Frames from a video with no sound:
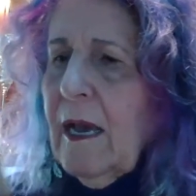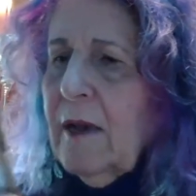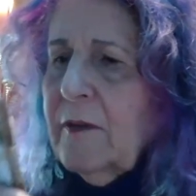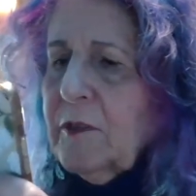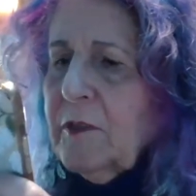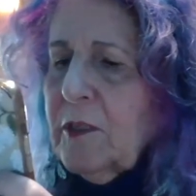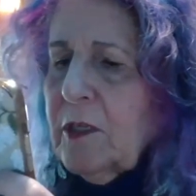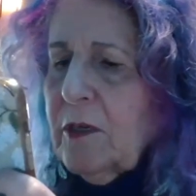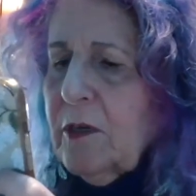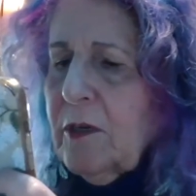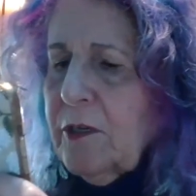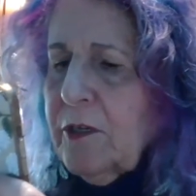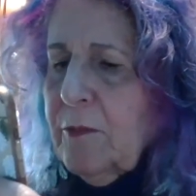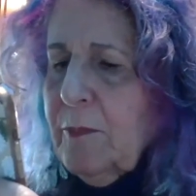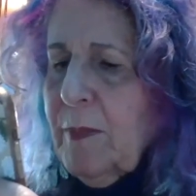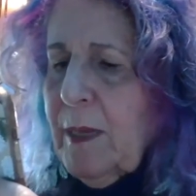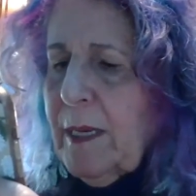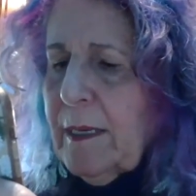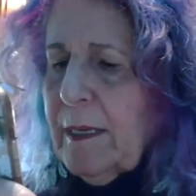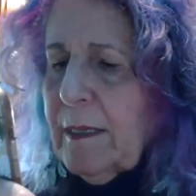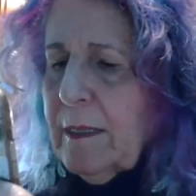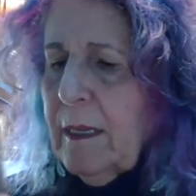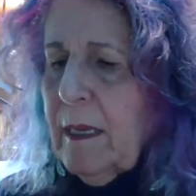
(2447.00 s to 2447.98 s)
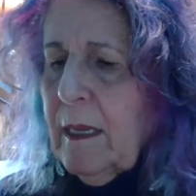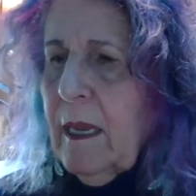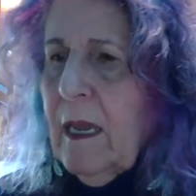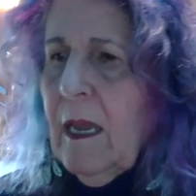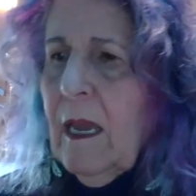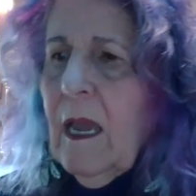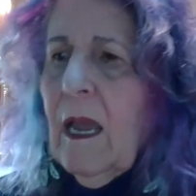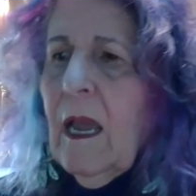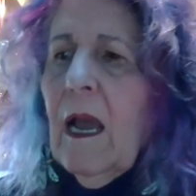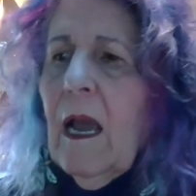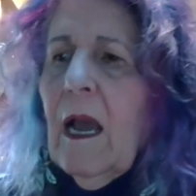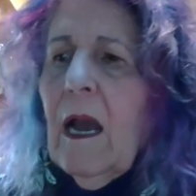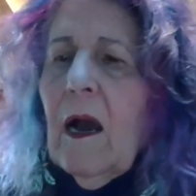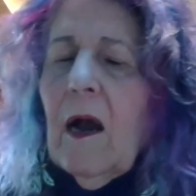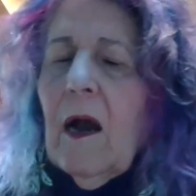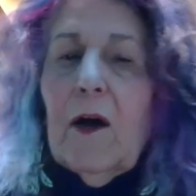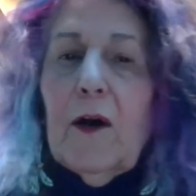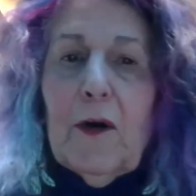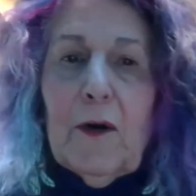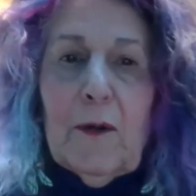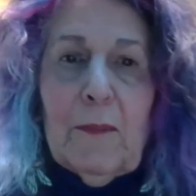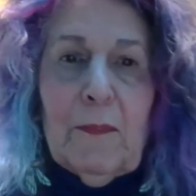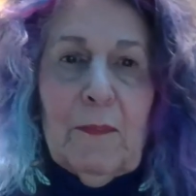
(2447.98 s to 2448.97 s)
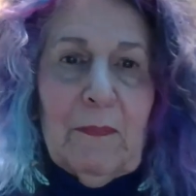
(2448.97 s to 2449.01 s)
have to call you back.
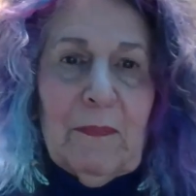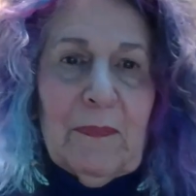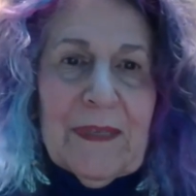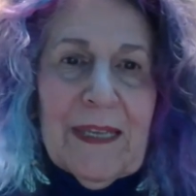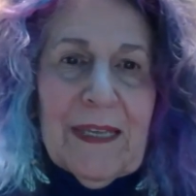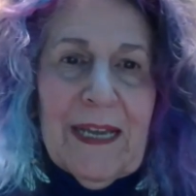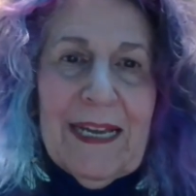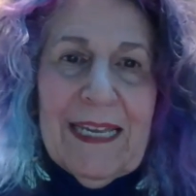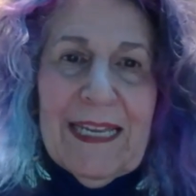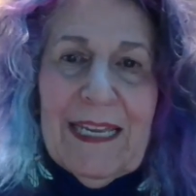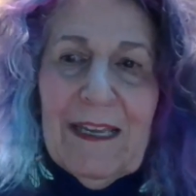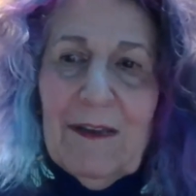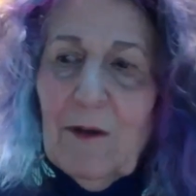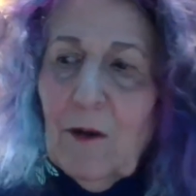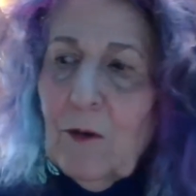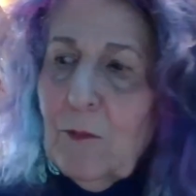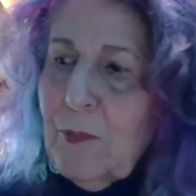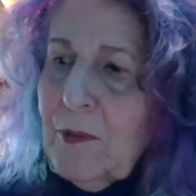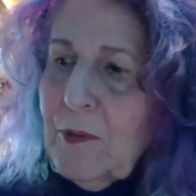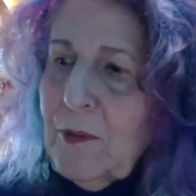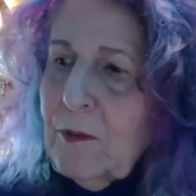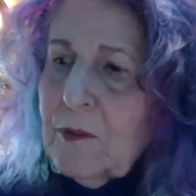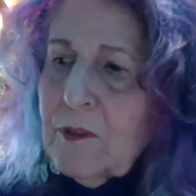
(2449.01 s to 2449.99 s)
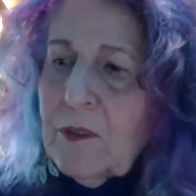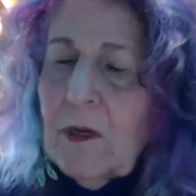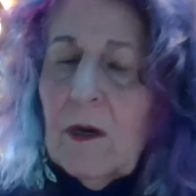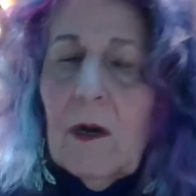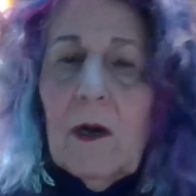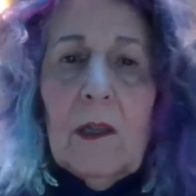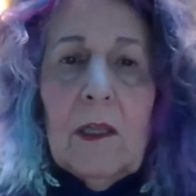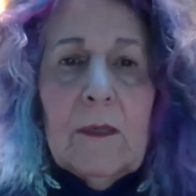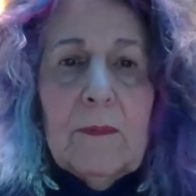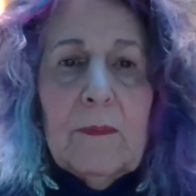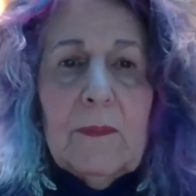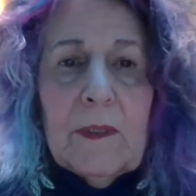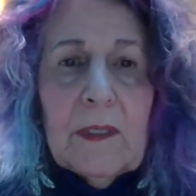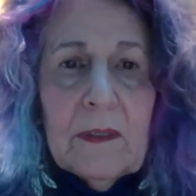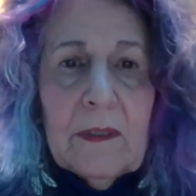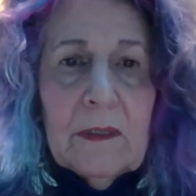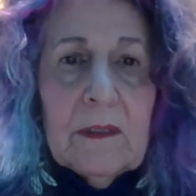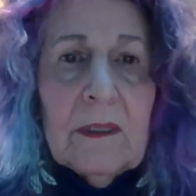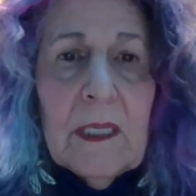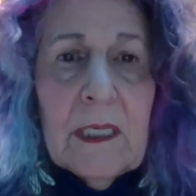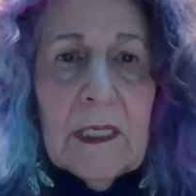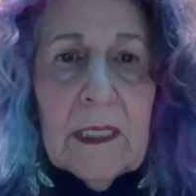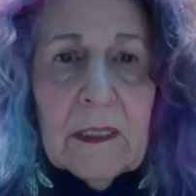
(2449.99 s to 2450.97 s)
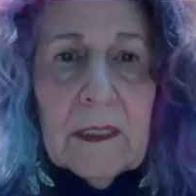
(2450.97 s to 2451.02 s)
He opened those all up
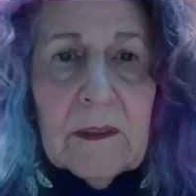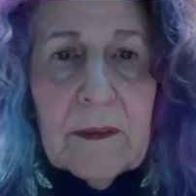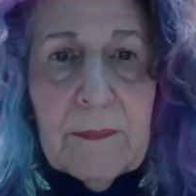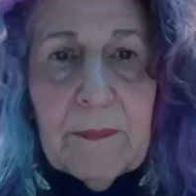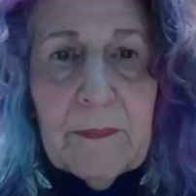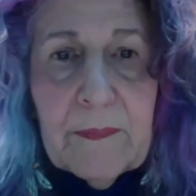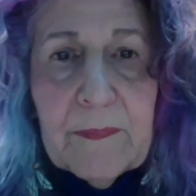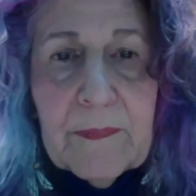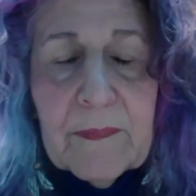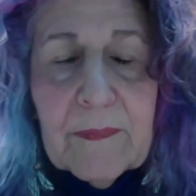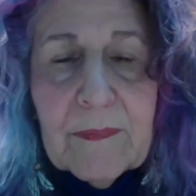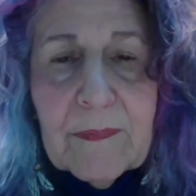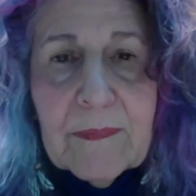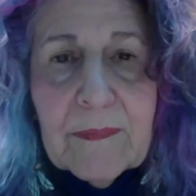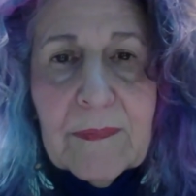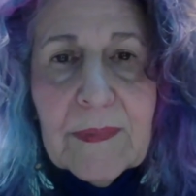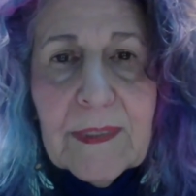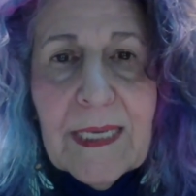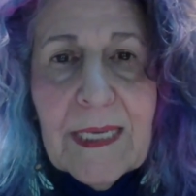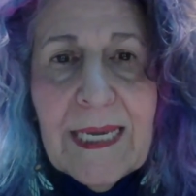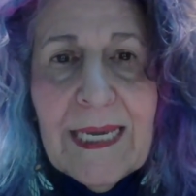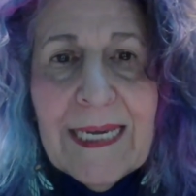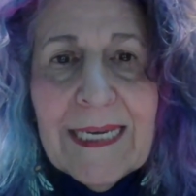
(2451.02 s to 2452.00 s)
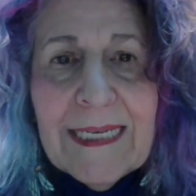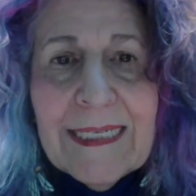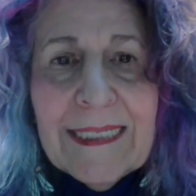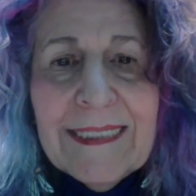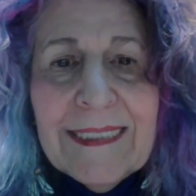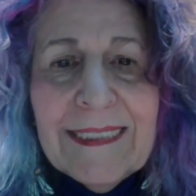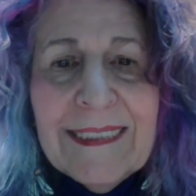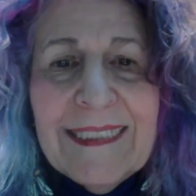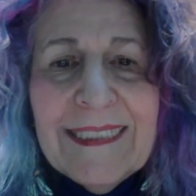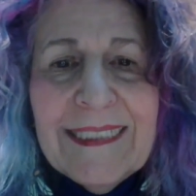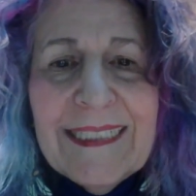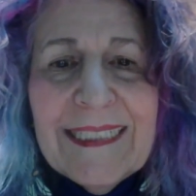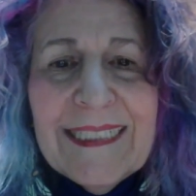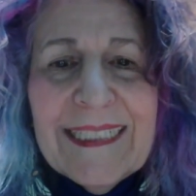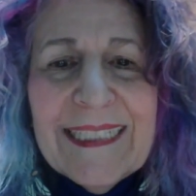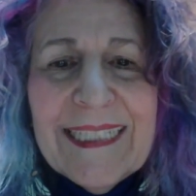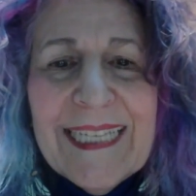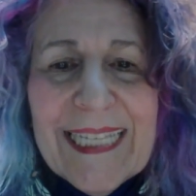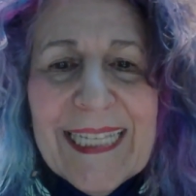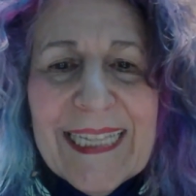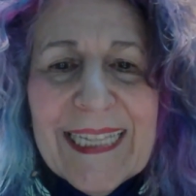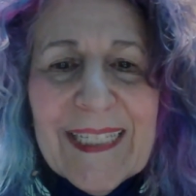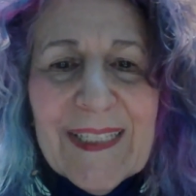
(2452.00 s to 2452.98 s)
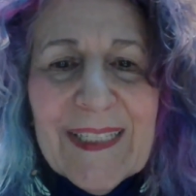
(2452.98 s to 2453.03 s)
to the light and
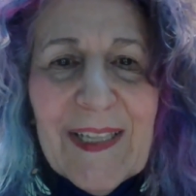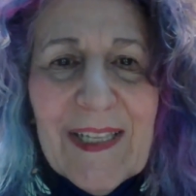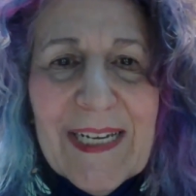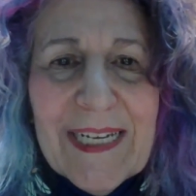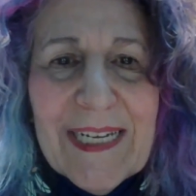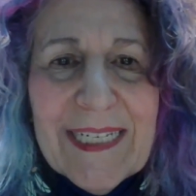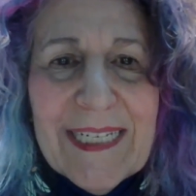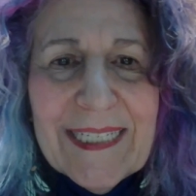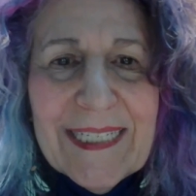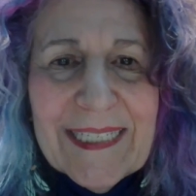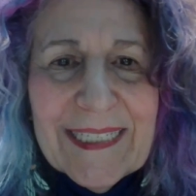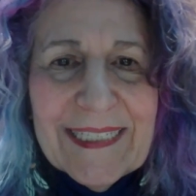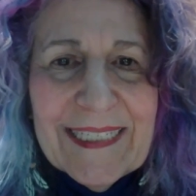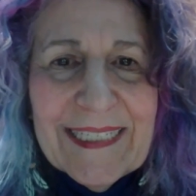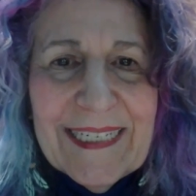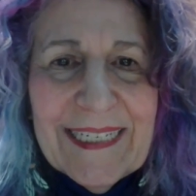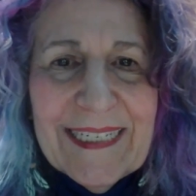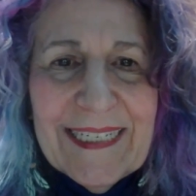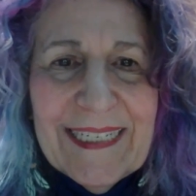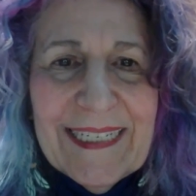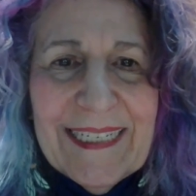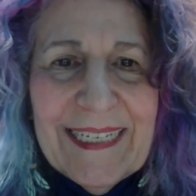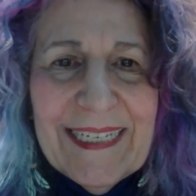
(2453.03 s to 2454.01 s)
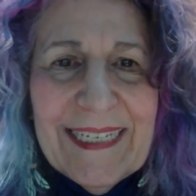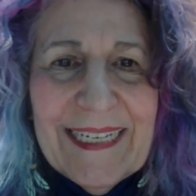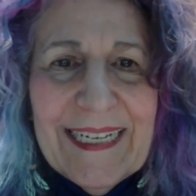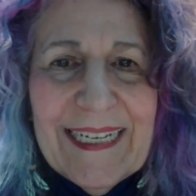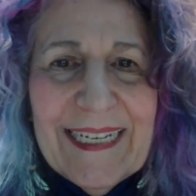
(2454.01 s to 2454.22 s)
let the light in.